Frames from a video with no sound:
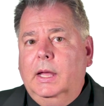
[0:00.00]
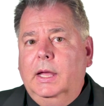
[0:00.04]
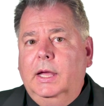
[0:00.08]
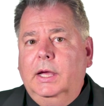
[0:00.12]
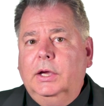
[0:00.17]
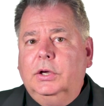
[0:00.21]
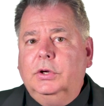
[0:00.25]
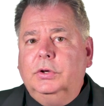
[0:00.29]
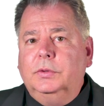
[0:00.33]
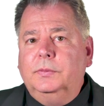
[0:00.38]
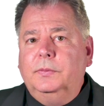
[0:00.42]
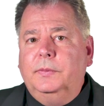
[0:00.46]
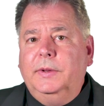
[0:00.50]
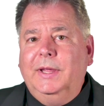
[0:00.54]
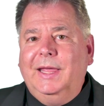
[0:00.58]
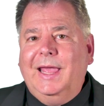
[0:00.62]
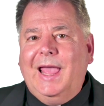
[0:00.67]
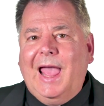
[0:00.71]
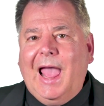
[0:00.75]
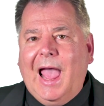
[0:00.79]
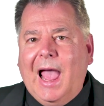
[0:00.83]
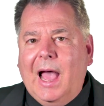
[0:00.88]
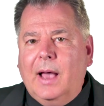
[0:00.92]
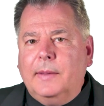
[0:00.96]
it could
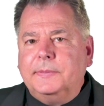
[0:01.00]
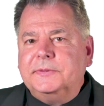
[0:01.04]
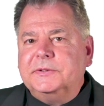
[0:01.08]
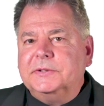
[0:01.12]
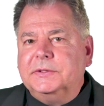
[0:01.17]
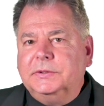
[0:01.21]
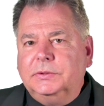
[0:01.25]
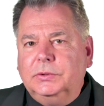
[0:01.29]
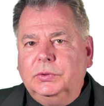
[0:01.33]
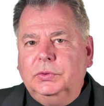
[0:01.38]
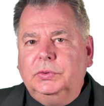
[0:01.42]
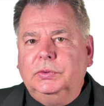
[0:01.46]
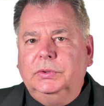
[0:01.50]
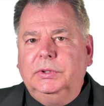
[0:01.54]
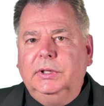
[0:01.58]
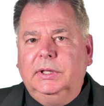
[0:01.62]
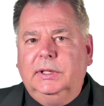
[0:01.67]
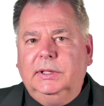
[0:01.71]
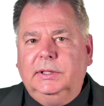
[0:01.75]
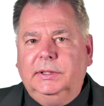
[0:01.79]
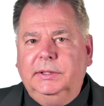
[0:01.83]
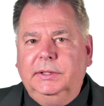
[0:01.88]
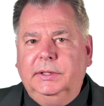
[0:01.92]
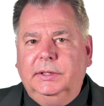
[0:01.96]
be absolutely
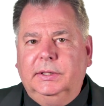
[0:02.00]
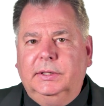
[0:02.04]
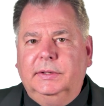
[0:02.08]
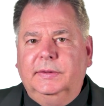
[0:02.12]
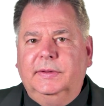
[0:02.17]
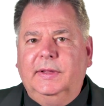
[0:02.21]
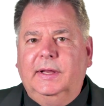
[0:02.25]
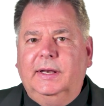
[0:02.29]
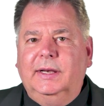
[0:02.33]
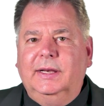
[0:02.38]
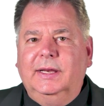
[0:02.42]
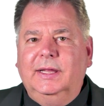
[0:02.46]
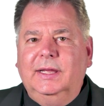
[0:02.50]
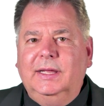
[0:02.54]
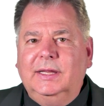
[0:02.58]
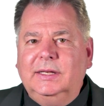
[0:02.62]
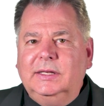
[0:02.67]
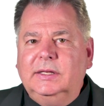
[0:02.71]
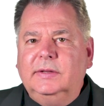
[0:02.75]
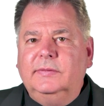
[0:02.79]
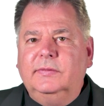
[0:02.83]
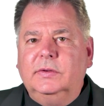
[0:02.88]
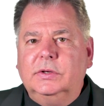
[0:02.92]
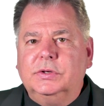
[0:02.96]
clear that an
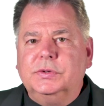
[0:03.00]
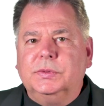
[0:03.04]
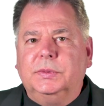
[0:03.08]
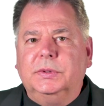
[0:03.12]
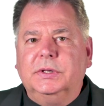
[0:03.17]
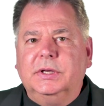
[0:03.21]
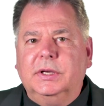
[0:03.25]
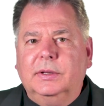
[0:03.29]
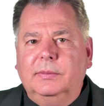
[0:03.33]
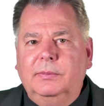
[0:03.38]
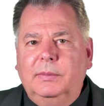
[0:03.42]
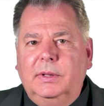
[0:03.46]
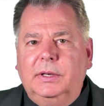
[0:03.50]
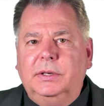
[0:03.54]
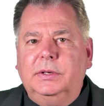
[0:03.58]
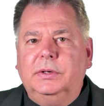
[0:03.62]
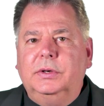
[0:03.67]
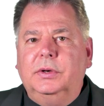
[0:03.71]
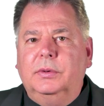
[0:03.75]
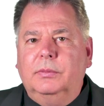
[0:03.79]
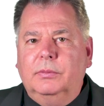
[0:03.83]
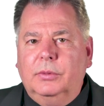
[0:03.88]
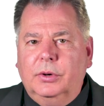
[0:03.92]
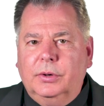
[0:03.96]
individual
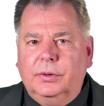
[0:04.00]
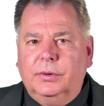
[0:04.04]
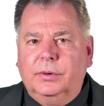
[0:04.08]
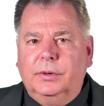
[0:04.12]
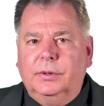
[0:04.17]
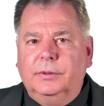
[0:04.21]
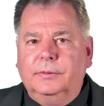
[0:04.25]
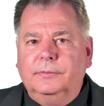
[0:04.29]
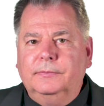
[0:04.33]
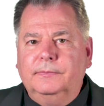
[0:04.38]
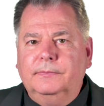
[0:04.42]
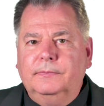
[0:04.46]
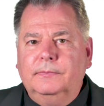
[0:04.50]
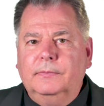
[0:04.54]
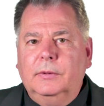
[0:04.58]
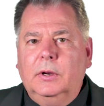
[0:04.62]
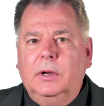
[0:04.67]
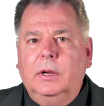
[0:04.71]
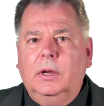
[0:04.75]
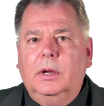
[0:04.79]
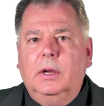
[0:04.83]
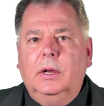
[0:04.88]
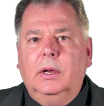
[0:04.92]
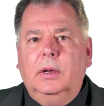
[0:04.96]
committed a murder,
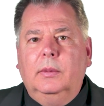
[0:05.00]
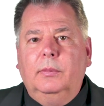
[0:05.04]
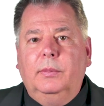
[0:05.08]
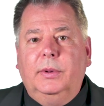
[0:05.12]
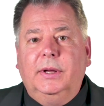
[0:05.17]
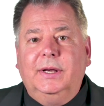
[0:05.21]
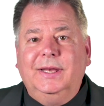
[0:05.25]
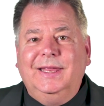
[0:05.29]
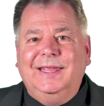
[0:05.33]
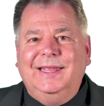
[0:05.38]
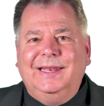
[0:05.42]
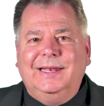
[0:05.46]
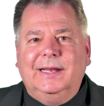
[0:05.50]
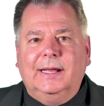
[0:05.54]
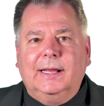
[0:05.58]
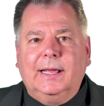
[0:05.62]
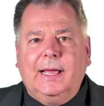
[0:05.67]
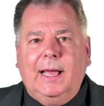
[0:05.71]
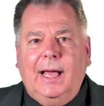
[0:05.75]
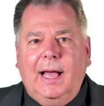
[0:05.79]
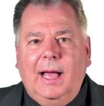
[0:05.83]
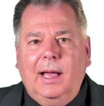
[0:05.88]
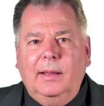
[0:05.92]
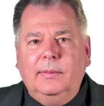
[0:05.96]
but in a
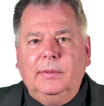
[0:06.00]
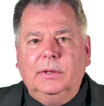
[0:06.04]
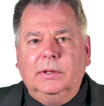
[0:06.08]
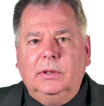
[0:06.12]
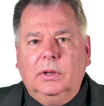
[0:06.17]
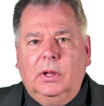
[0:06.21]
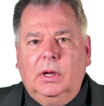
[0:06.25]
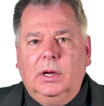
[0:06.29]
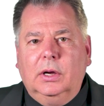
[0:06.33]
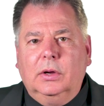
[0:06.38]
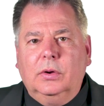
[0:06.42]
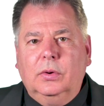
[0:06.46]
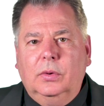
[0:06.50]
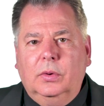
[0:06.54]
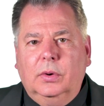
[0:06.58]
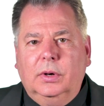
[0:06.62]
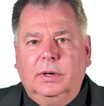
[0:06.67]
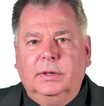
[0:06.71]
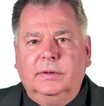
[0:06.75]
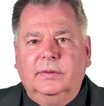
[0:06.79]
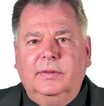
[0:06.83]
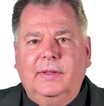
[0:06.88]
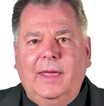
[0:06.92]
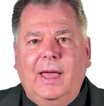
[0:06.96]
common law
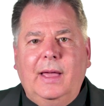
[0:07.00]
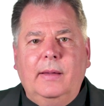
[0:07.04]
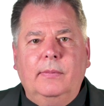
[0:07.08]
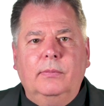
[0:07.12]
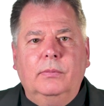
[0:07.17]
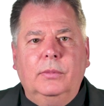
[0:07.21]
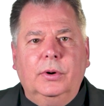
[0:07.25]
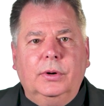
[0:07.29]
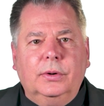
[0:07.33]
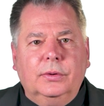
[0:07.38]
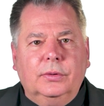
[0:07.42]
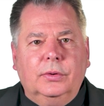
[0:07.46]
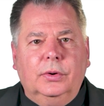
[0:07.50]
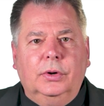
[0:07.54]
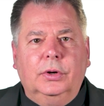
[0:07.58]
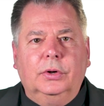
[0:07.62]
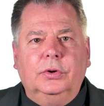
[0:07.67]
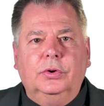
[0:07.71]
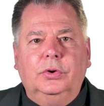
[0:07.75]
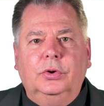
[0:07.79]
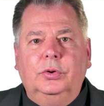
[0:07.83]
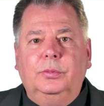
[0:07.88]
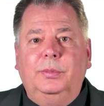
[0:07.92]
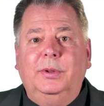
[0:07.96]
court, that murderer
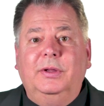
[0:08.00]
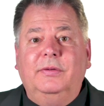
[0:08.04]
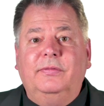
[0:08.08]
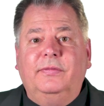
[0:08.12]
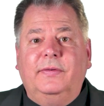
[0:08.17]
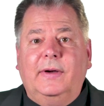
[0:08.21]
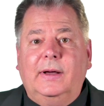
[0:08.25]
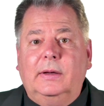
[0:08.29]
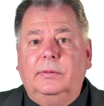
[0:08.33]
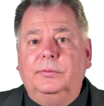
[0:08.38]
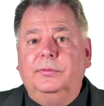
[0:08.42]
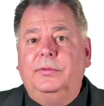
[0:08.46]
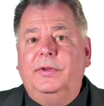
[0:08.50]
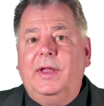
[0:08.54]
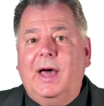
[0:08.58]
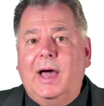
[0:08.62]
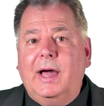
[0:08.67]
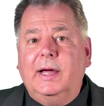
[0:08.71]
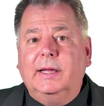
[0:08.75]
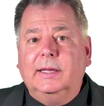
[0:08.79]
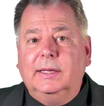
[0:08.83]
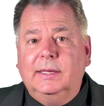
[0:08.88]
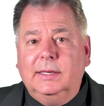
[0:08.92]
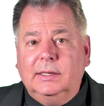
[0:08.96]
could be found
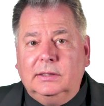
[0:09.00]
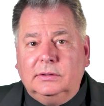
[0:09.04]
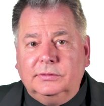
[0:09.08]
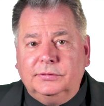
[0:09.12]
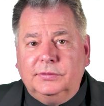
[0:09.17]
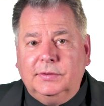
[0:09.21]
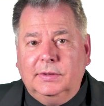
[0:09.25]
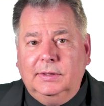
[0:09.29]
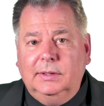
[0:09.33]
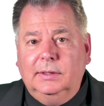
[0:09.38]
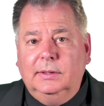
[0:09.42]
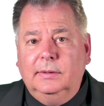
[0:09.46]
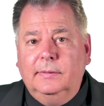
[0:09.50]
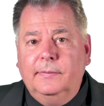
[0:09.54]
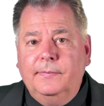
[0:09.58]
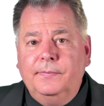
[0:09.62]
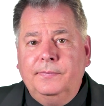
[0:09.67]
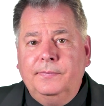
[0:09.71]
not guilty